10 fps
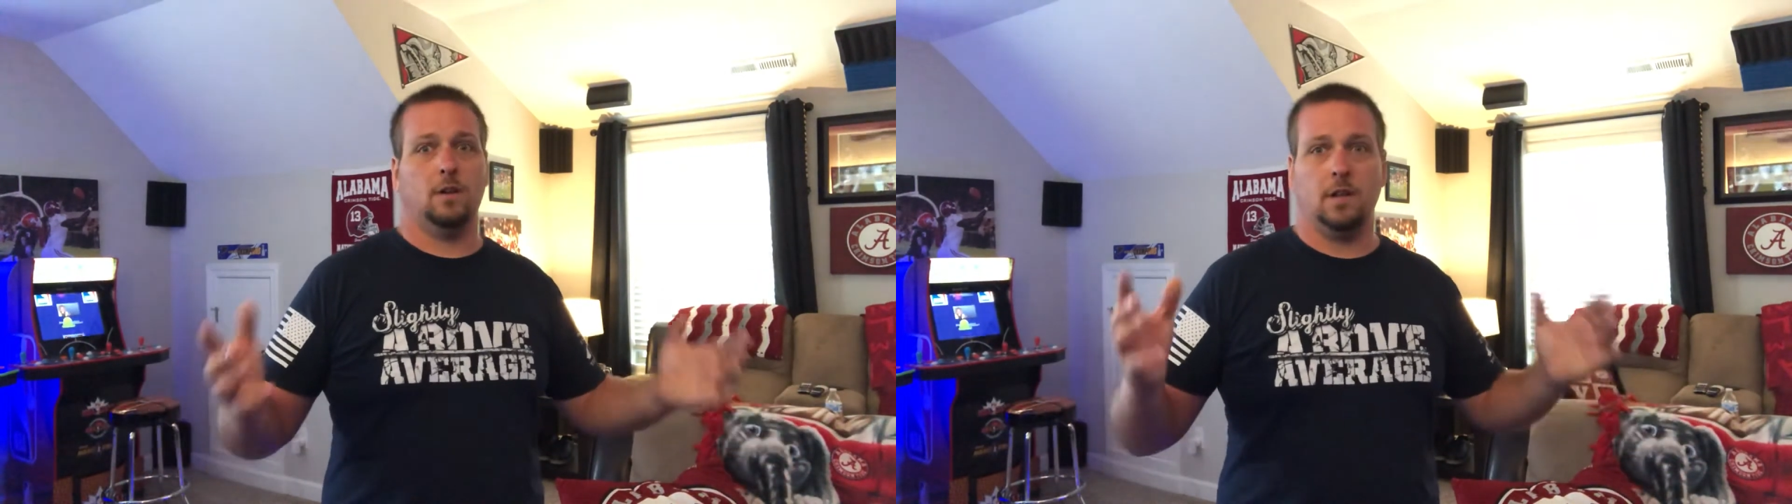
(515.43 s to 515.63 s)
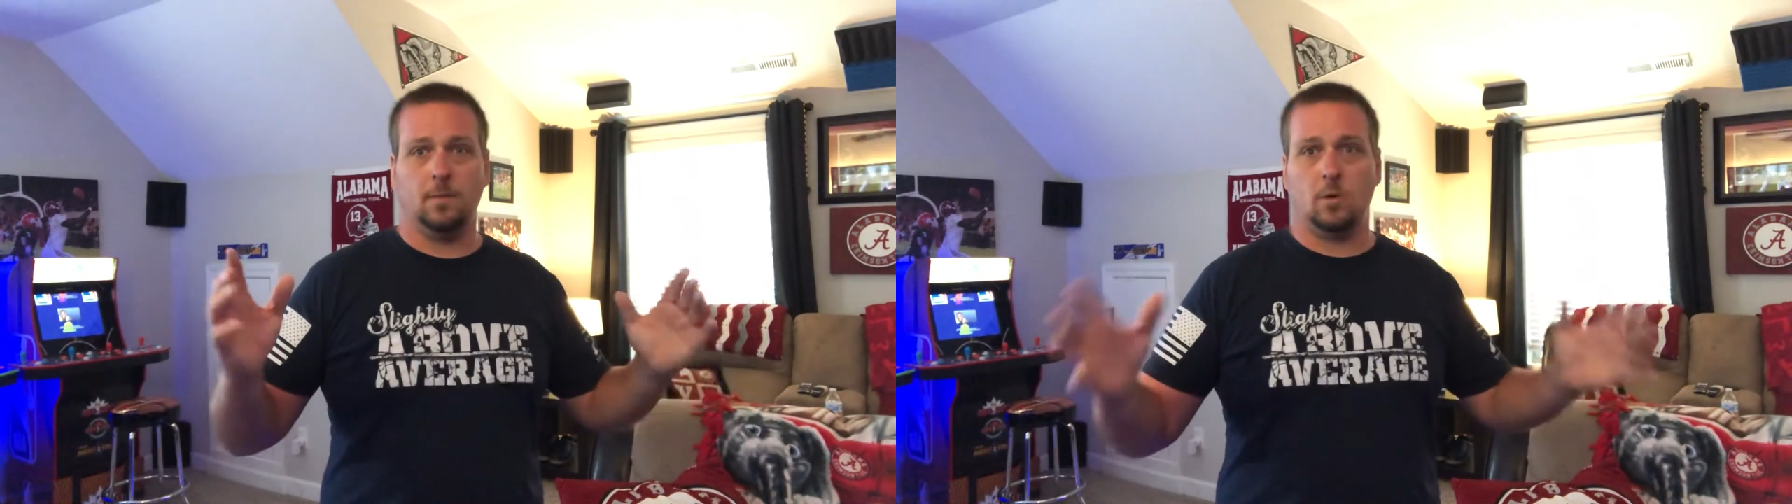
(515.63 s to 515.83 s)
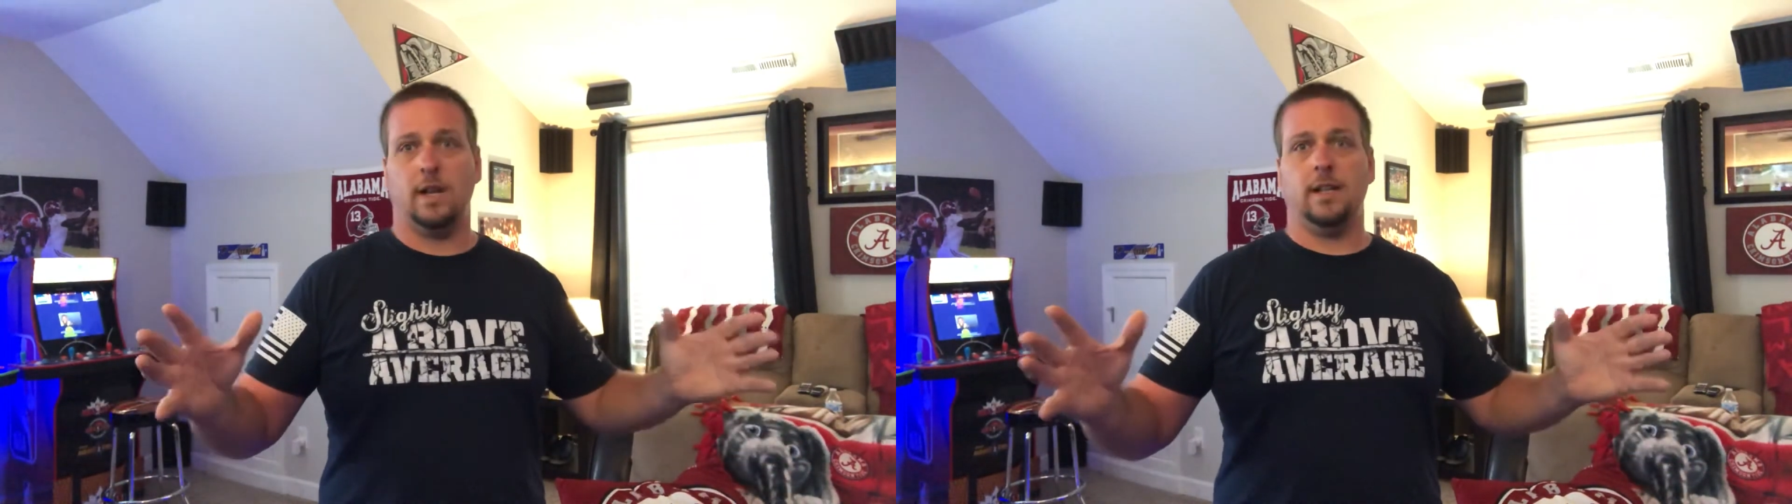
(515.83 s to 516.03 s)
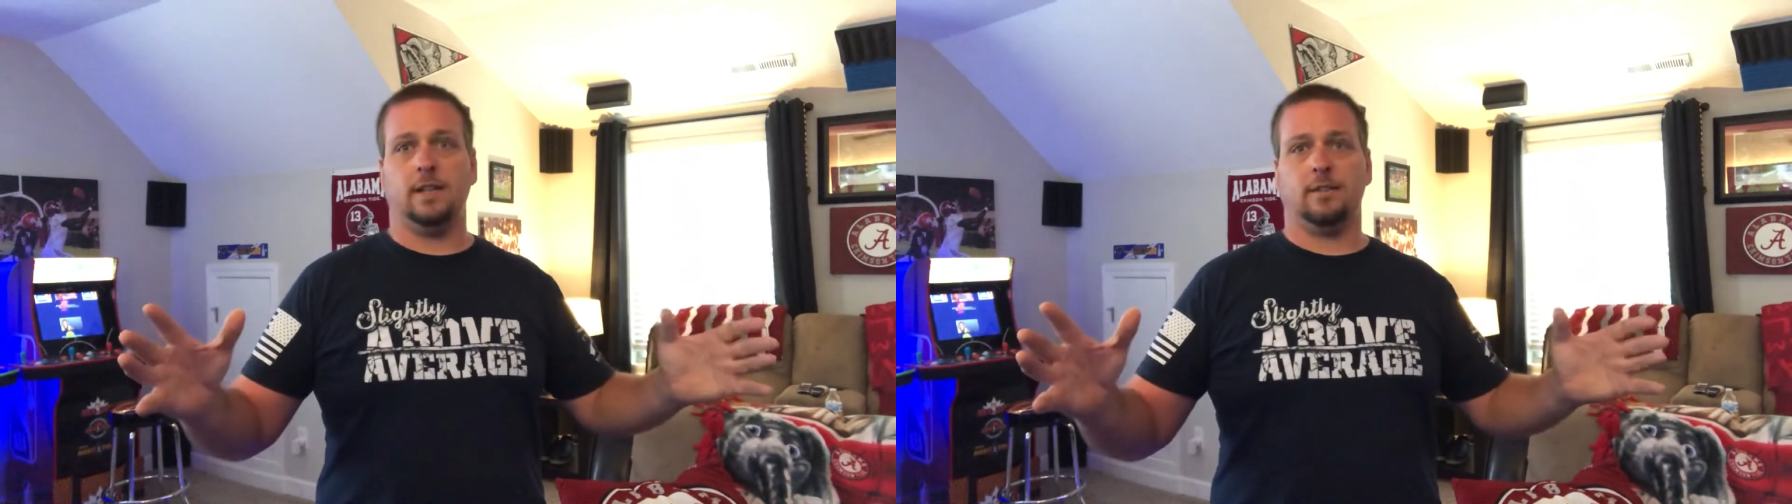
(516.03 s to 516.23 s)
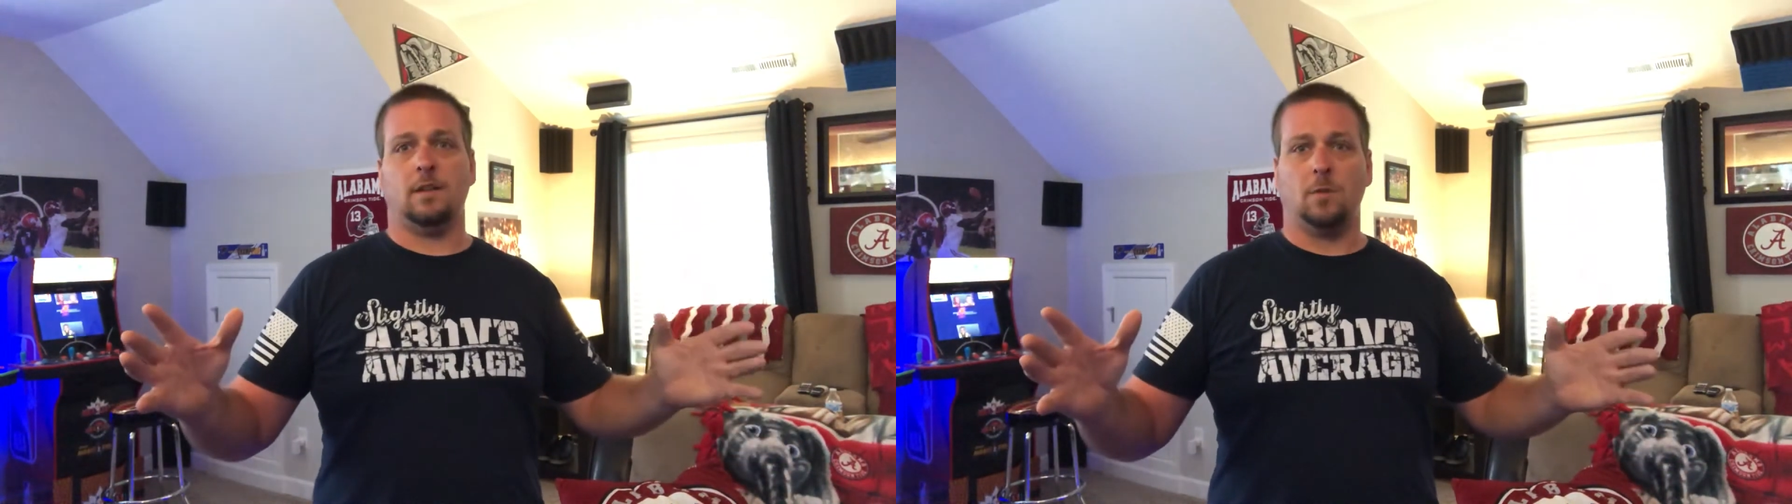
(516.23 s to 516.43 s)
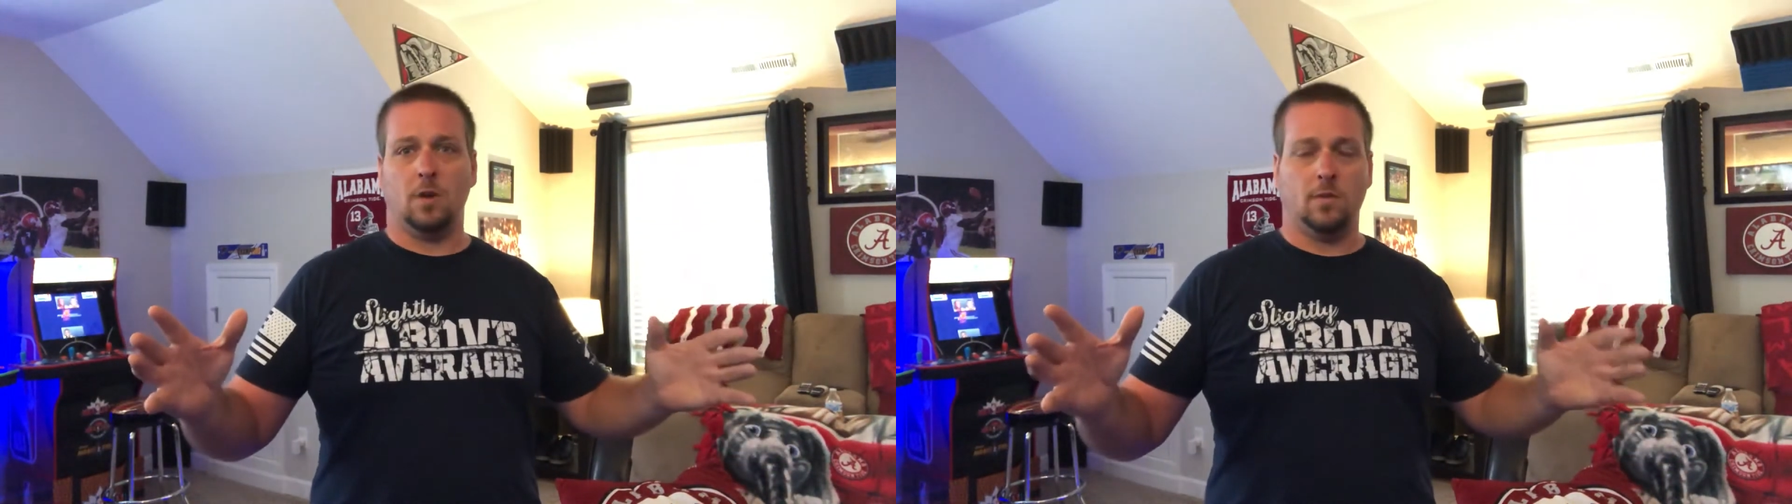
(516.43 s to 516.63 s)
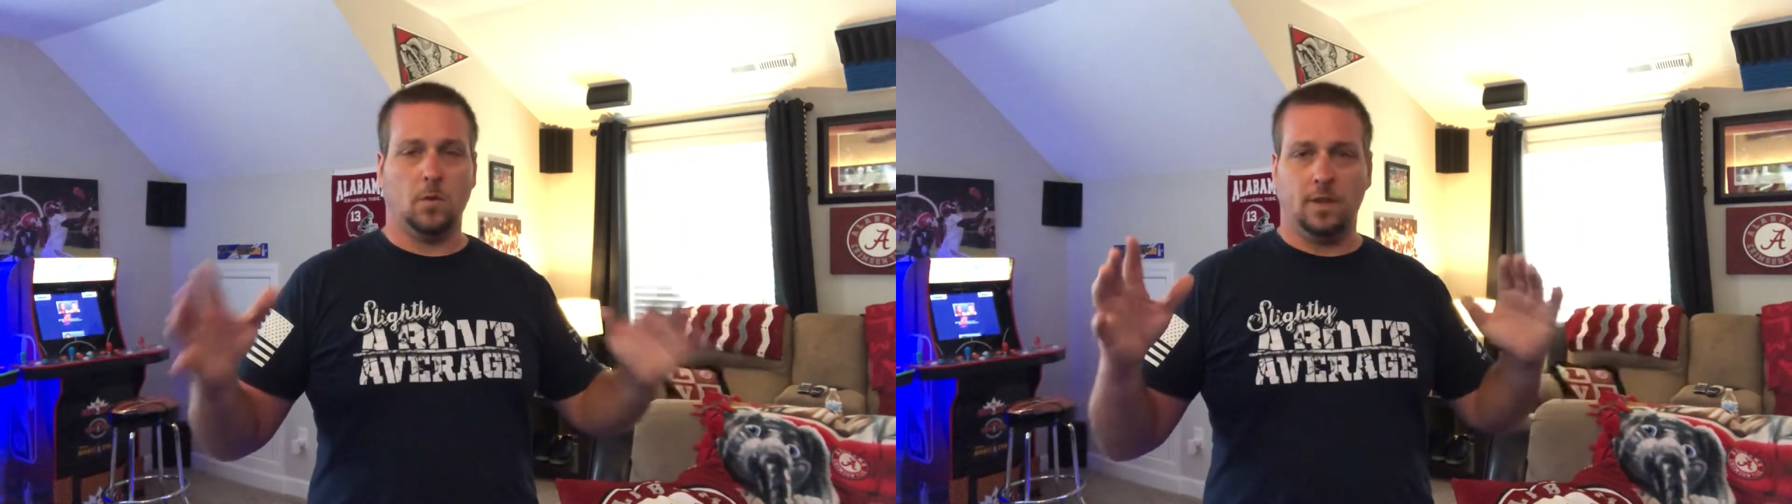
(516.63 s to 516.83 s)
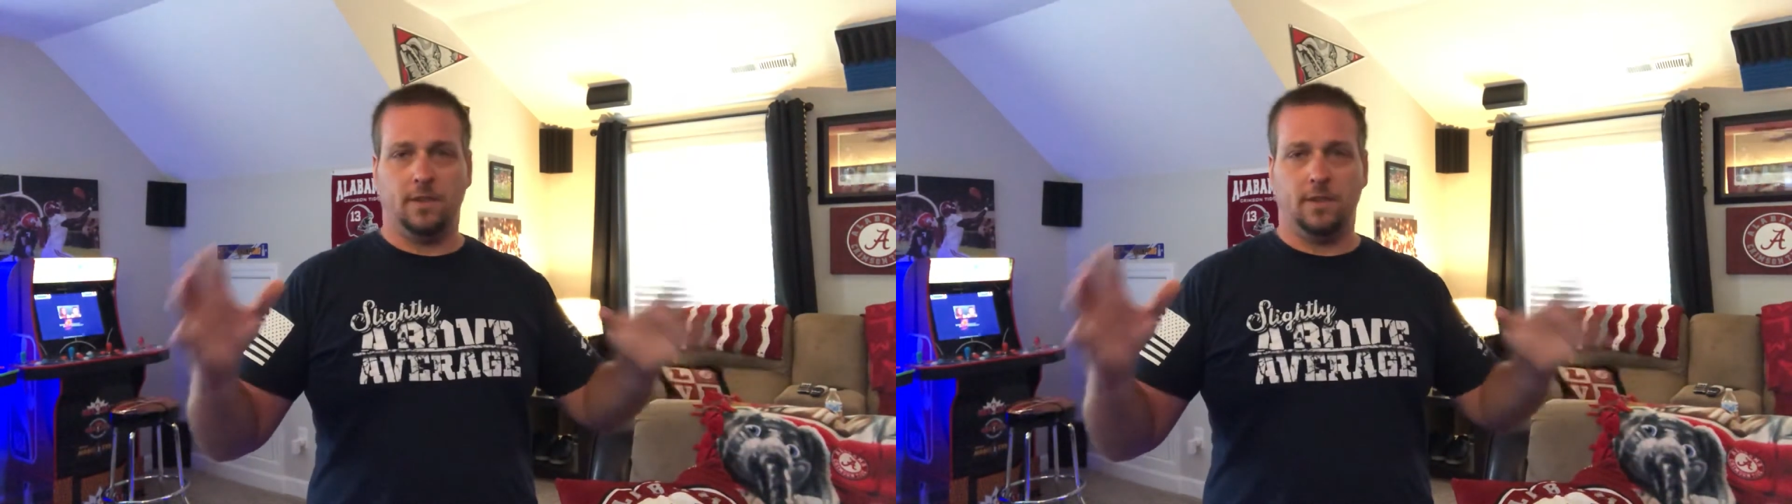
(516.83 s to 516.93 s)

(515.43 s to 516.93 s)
I'm ready to get summer over with.